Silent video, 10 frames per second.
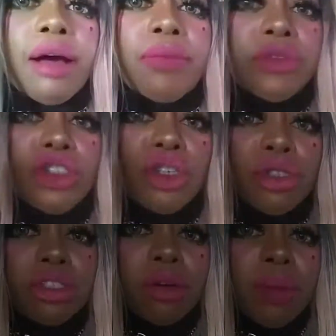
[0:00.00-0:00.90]

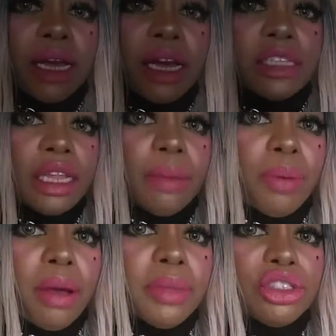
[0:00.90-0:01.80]
juicer. My cousin had
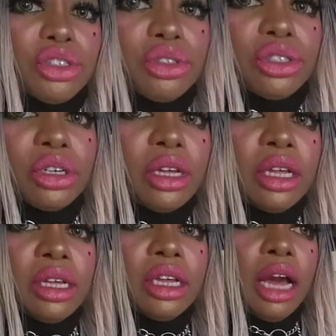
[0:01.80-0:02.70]
bought me a juicer.
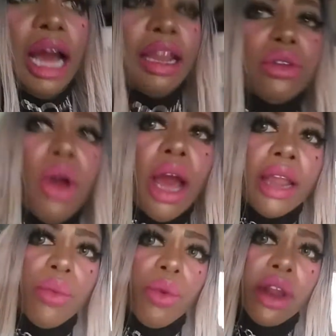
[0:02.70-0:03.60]
I don't know how to
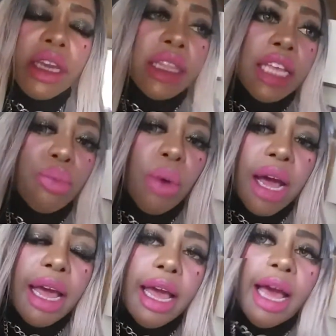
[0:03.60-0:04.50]
work it. That's
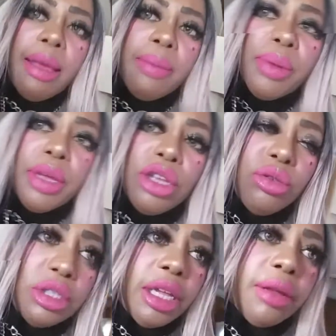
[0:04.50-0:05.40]
why I ain't been
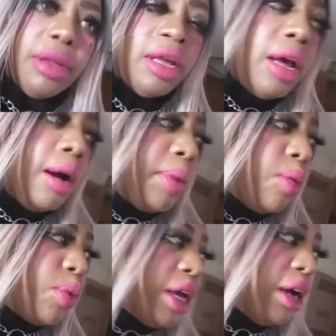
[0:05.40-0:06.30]
using it.
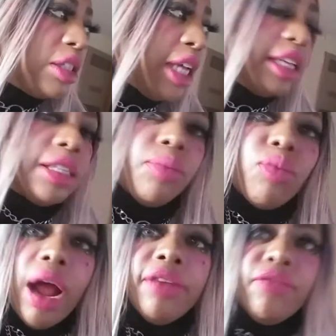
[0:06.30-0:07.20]
But we're going to take some
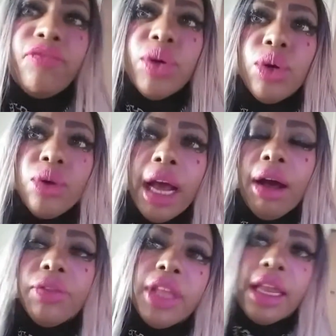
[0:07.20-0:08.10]
rotten food
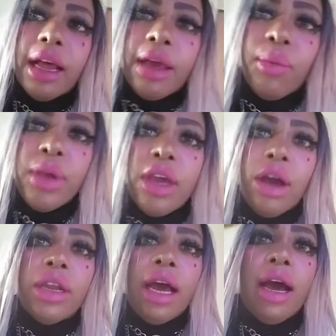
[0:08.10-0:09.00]
out and we're
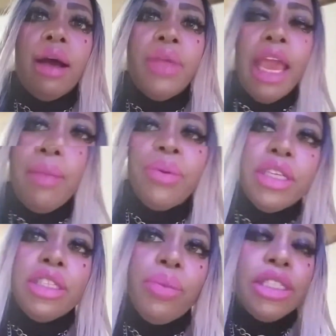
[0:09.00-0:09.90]
going to, hey
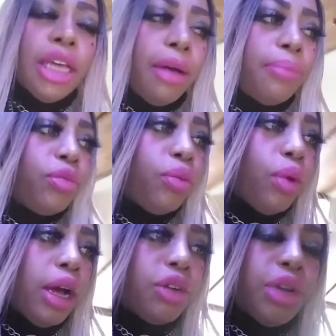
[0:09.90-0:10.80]
Breezy, what's up?
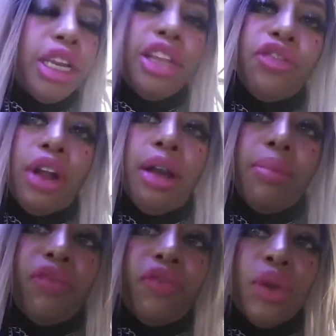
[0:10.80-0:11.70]
A greeting from
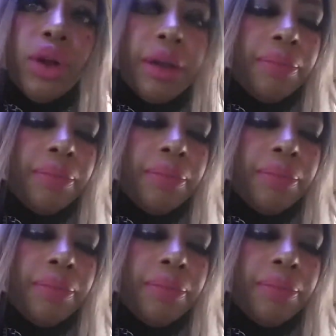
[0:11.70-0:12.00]
Florida.